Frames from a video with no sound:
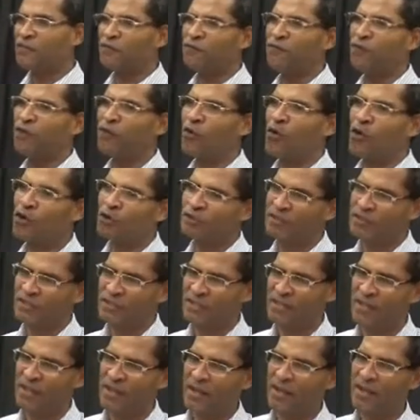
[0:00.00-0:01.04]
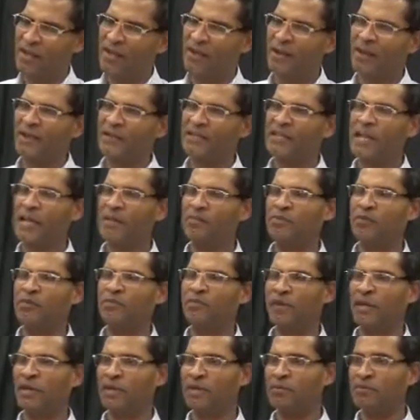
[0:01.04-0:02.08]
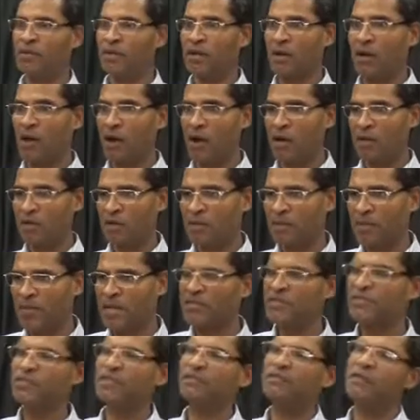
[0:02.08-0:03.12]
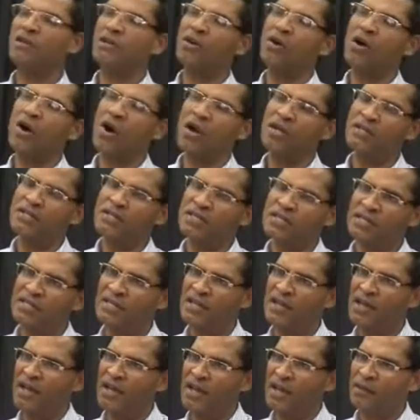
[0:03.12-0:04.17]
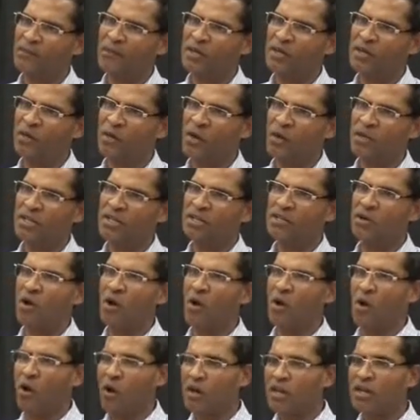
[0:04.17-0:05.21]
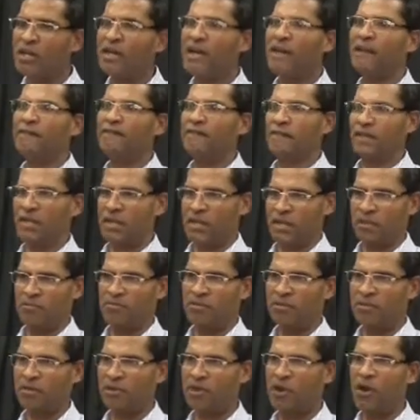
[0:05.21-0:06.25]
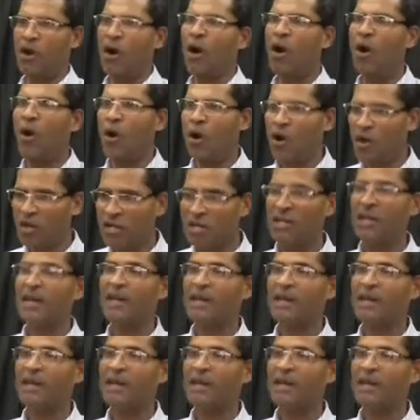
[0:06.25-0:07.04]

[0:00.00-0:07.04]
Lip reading: 4th type of variable on the basis of the content, and we call it ordinal variable, ordinal